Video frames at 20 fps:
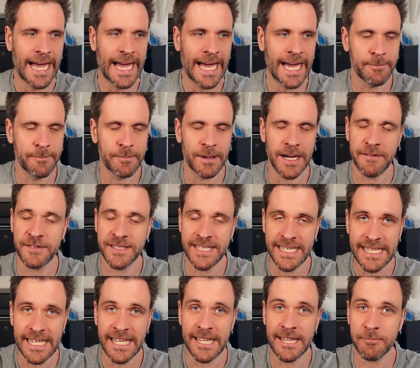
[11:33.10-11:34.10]
I've
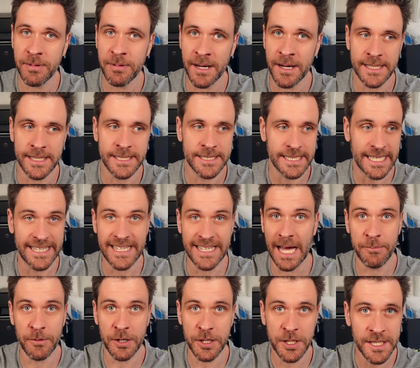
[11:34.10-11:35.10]
seen it in the past, and
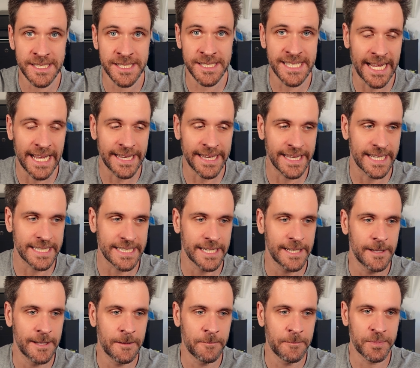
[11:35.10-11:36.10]
I'm not just saying that.
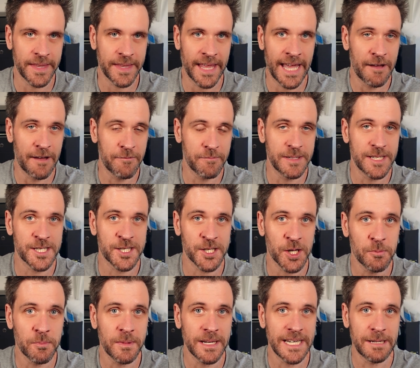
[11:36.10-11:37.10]
There have been
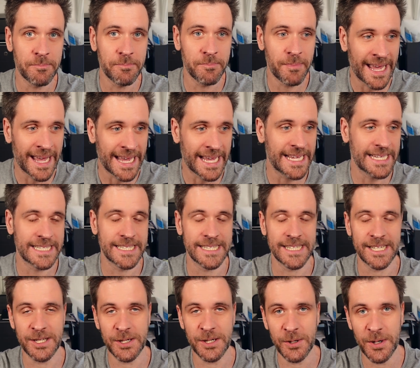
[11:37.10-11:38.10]
so many bad,
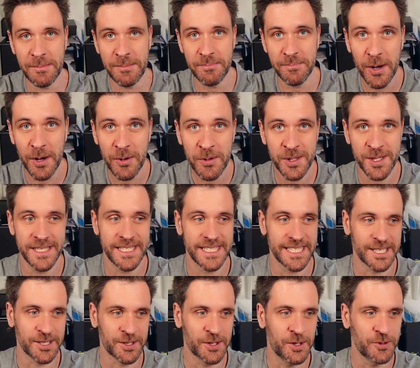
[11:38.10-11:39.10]
emotions
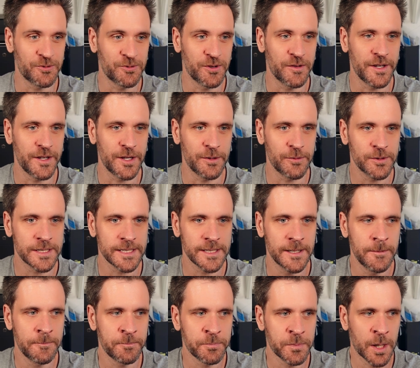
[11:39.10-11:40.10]
in code reviews
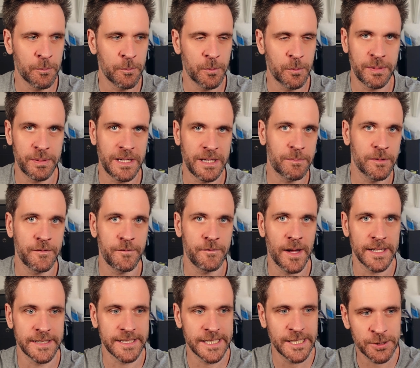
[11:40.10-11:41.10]
where people
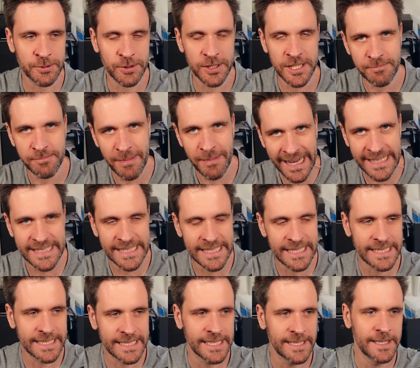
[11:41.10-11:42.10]
felt
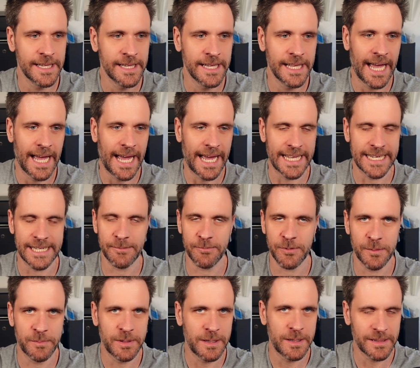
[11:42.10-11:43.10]
disrespected and
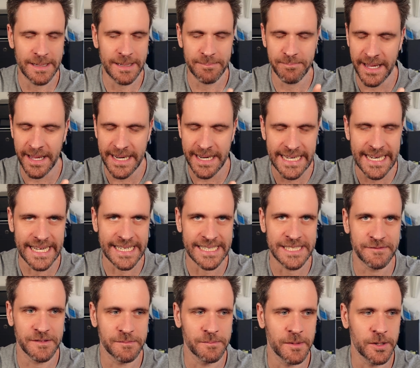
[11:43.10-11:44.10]
where people had many
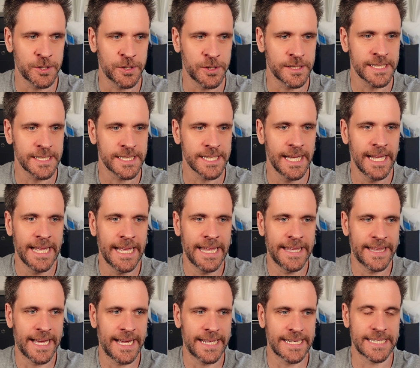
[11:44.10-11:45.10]
negative emotions,
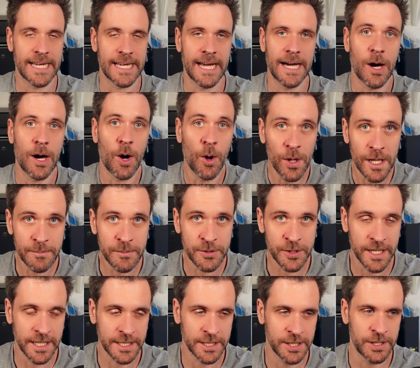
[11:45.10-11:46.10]
that all I'm
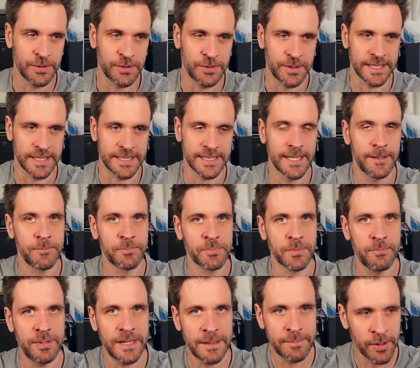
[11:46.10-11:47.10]
trying to do is
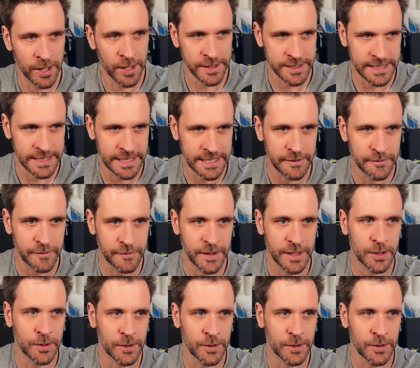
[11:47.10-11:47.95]
be positive,